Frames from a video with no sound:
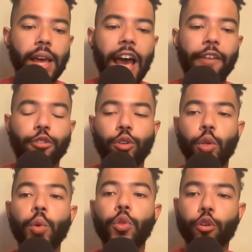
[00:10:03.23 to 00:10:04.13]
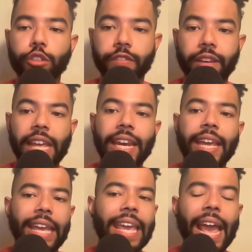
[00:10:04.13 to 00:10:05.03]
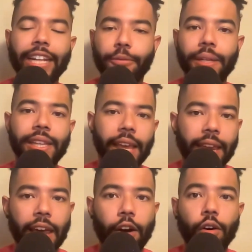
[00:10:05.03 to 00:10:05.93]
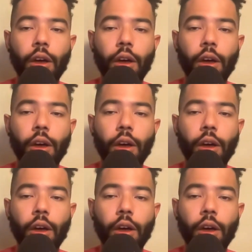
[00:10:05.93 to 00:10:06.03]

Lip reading: after two-thirds of an inning, he had to be taken out.